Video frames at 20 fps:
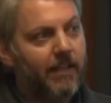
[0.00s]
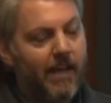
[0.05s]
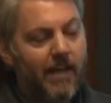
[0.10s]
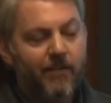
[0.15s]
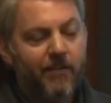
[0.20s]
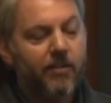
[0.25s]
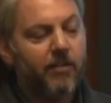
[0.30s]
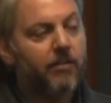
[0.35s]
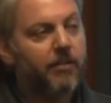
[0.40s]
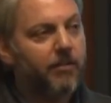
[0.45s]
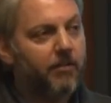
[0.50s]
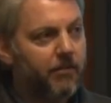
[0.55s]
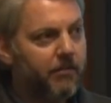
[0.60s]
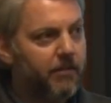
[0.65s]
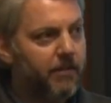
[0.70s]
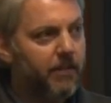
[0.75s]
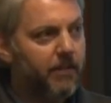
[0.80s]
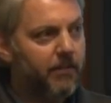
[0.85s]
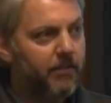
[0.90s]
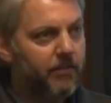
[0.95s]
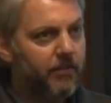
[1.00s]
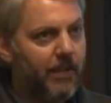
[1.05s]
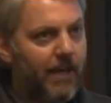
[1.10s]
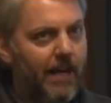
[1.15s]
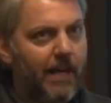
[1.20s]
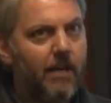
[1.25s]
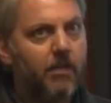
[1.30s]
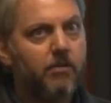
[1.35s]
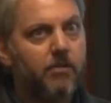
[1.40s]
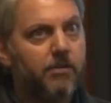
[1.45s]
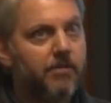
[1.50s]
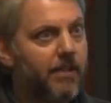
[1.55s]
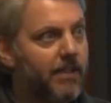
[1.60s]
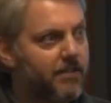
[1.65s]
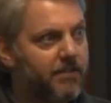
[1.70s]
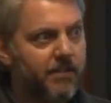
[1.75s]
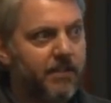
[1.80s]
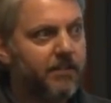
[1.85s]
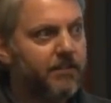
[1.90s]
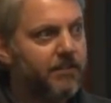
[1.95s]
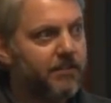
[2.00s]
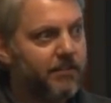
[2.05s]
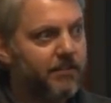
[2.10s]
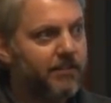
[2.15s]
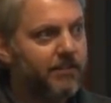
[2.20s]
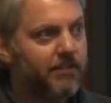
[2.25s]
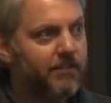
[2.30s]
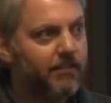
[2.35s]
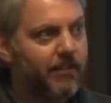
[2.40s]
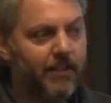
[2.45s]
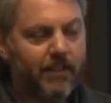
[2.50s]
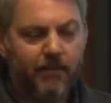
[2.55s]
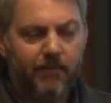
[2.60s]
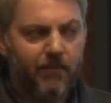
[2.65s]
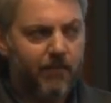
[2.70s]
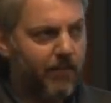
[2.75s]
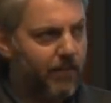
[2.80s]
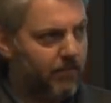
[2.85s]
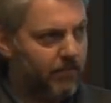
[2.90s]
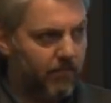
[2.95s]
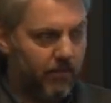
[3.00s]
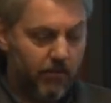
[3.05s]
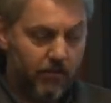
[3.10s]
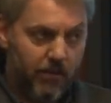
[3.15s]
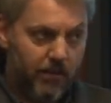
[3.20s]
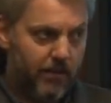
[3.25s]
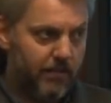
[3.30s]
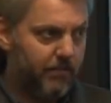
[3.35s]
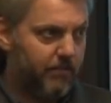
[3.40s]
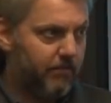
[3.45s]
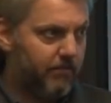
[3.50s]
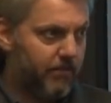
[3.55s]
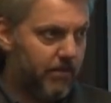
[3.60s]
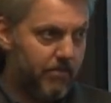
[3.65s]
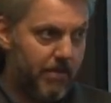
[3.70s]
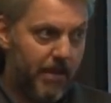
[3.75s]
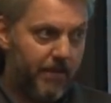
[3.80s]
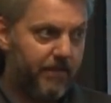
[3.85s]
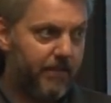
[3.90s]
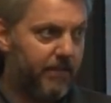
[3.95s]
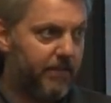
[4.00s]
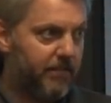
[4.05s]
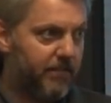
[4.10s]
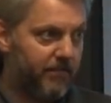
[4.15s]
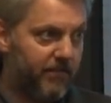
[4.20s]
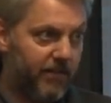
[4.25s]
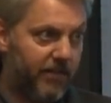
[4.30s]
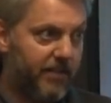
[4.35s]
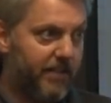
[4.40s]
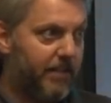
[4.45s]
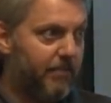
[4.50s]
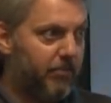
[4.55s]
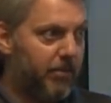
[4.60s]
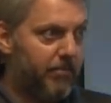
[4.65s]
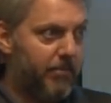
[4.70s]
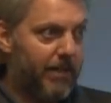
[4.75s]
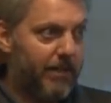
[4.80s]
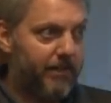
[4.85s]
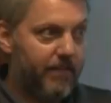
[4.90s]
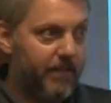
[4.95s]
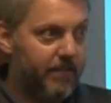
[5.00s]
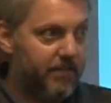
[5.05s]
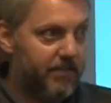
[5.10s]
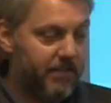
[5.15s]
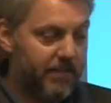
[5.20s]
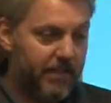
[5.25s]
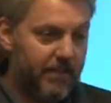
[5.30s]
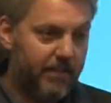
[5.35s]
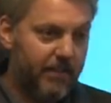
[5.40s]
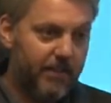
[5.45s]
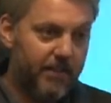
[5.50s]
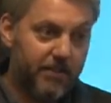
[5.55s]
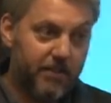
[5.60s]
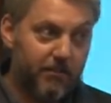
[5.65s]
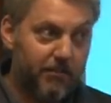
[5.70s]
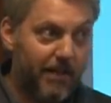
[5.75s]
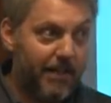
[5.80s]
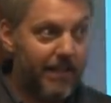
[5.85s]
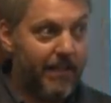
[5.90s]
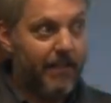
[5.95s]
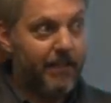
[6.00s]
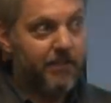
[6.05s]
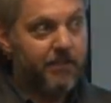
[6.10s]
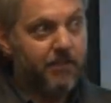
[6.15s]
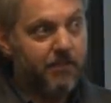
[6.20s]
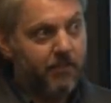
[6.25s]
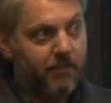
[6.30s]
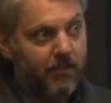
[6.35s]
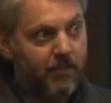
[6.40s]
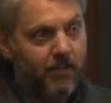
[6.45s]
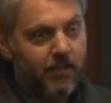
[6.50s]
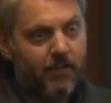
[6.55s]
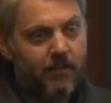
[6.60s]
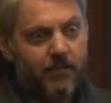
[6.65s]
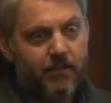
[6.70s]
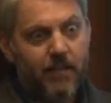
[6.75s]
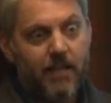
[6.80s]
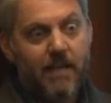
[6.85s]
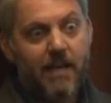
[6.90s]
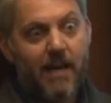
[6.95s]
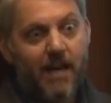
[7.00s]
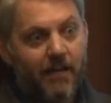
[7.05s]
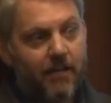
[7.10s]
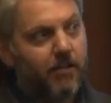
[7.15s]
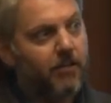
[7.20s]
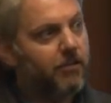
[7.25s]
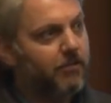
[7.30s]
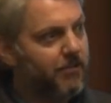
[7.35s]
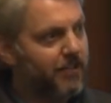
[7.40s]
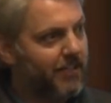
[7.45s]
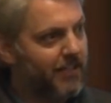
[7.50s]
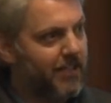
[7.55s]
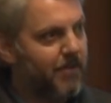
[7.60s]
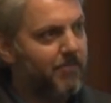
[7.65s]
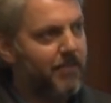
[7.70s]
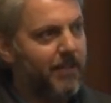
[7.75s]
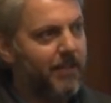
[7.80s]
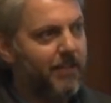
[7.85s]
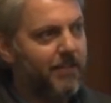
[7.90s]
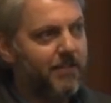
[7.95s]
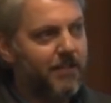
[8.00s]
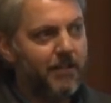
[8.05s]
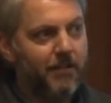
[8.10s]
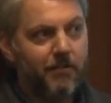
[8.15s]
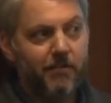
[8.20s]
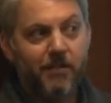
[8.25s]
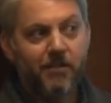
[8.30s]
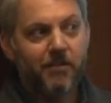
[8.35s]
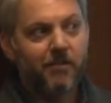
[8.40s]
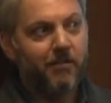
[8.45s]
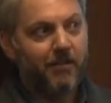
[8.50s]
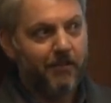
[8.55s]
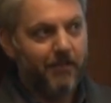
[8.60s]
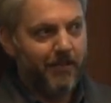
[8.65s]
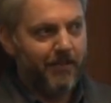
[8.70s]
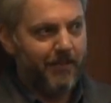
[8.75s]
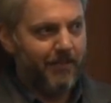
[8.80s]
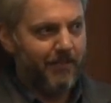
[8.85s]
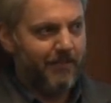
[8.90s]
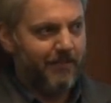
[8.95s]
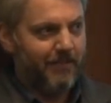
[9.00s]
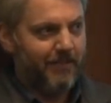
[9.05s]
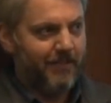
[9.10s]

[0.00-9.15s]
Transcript: after going through this, how to address this. Like I've thought a lot about this and very deeply about this. And is the right answer to not own the companies that you disagree with?